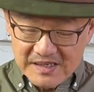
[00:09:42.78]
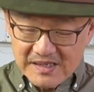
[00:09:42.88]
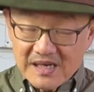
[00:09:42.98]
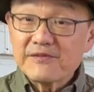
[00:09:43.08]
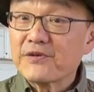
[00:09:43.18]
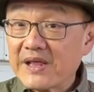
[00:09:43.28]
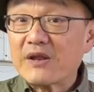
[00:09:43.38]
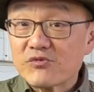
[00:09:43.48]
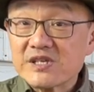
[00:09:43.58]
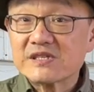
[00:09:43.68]
Uh, for
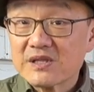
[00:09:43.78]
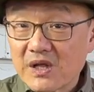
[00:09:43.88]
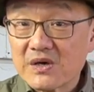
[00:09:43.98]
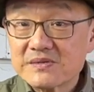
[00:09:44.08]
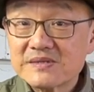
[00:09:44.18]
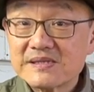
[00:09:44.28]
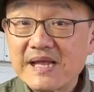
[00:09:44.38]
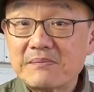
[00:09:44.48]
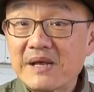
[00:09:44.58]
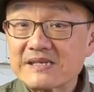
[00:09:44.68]
that reason alone,
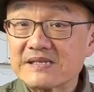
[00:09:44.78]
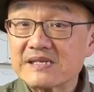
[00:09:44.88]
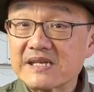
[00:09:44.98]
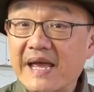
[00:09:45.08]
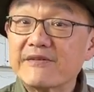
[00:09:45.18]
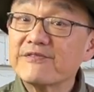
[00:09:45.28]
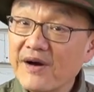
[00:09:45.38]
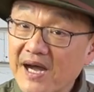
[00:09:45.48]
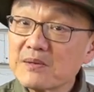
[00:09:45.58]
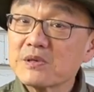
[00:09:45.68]
that makes this a
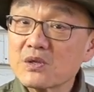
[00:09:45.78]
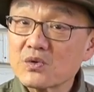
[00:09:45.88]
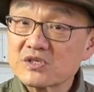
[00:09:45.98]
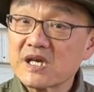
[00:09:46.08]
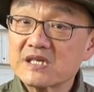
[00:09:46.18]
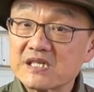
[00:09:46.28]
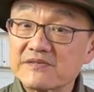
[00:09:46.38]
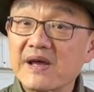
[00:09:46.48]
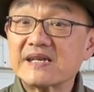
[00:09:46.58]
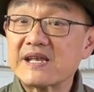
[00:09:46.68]
viable
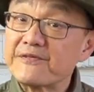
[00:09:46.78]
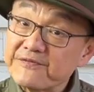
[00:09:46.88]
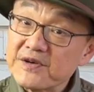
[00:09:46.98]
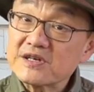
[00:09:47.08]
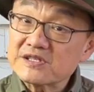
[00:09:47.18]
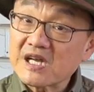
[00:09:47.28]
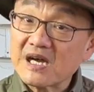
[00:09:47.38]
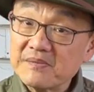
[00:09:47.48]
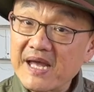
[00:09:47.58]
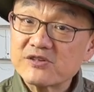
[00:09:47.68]
alternative as a first
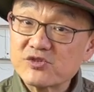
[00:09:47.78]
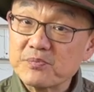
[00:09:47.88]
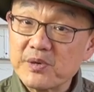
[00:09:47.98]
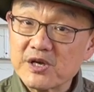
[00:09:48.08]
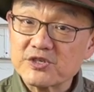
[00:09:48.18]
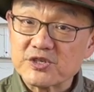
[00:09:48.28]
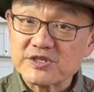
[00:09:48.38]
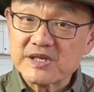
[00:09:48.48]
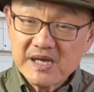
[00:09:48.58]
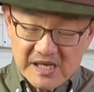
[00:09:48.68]
time entry
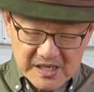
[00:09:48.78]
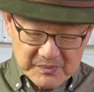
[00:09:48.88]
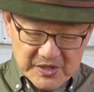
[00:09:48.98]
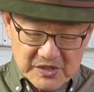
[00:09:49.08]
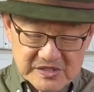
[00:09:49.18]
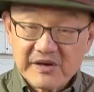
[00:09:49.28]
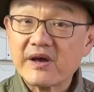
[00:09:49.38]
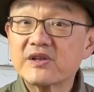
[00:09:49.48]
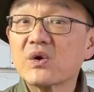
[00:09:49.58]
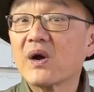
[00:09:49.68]
purchase because there
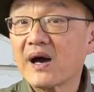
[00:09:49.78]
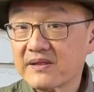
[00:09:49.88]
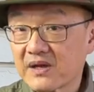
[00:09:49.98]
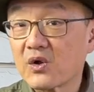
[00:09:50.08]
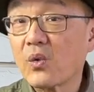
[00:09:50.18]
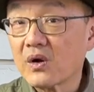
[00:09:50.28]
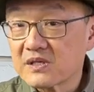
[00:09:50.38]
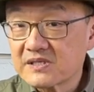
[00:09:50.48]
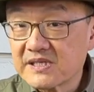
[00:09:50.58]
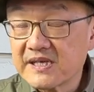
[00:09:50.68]
are no other
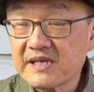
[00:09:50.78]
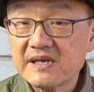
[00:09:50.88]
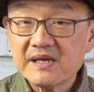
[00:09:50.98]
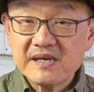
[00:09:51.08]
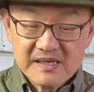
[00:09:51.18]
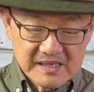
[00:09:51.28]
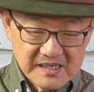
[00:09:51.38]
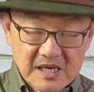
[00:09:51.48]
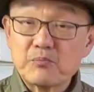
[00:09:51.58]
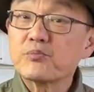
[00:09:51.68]
quality,
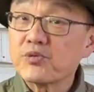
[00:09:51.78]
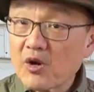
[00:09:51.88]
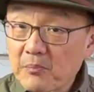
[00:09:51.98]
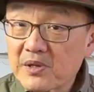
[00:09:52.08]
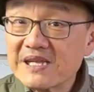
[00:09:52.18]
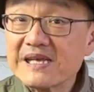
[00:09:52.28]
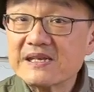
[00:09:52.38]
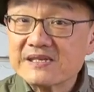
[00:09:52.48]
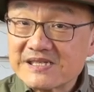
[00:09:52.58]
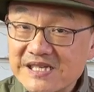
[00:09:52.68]
uh,
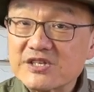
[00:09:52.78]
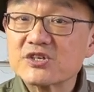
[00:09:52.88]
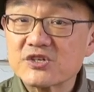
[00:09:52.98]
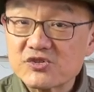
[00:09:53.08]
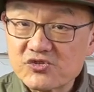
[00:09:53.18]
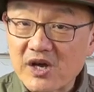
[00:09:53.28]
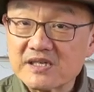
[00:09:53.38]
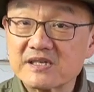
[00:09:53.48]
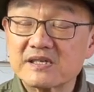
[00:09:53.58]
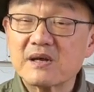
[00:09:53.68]
properly stitch
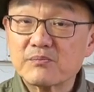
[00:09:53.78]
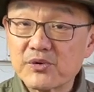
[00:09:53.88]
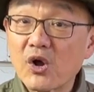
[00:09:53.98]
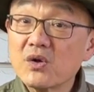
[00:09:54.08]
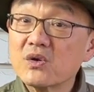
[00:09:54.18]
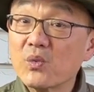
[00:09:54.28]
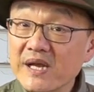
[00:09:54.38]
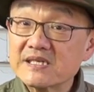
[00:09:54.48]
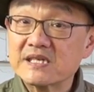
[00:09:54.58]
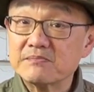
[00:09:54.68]
constructed brogue
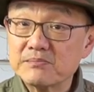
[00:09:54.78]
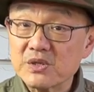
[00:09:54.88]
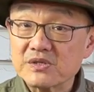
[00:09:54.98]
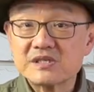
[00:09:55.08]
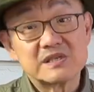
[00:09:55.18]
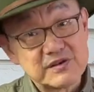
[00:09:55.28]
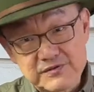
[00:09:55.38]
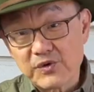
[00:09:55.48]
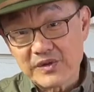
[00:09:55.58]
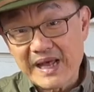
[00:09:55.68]
wingtip boots
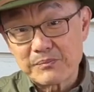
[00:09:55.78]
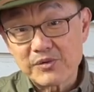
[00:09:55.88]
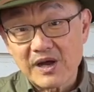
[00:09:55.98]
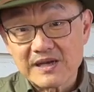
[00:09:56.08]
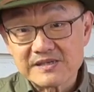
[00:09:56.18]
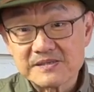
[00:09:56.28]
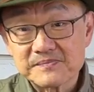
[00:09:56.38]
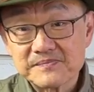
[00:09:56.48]
for that price.